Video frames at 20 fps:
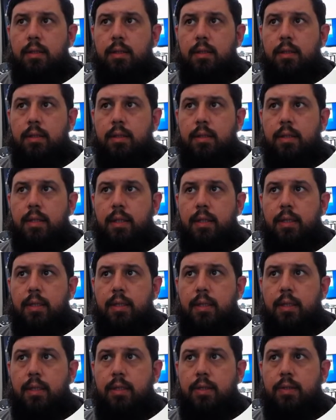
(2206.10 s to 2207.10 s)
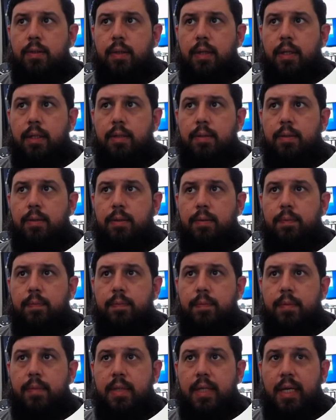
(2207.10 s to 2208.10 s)
set the initial angle.
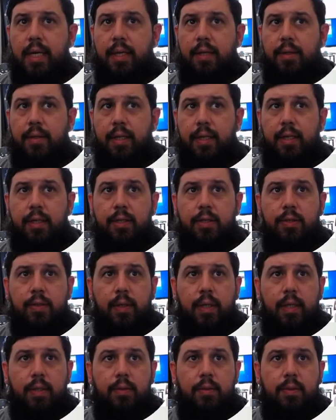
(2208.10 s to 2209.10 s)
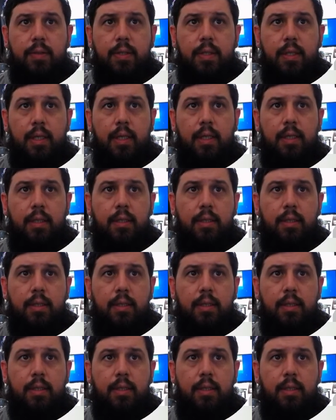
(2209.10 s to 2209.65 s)
Now the initial angle is set.